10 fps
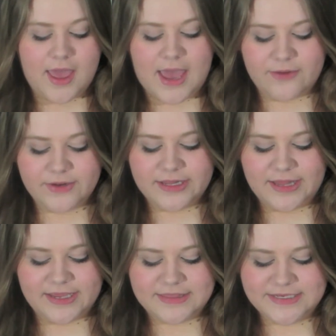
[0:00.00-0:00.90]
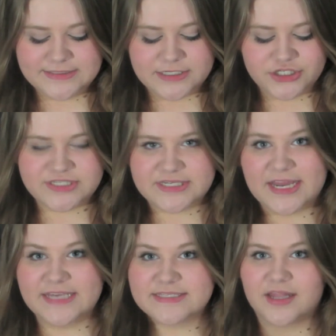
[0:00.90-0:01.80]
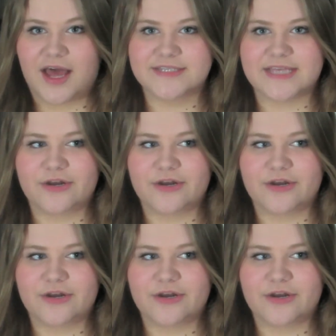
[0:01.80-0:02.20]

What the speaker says: I really like these. They're just a nice gloss.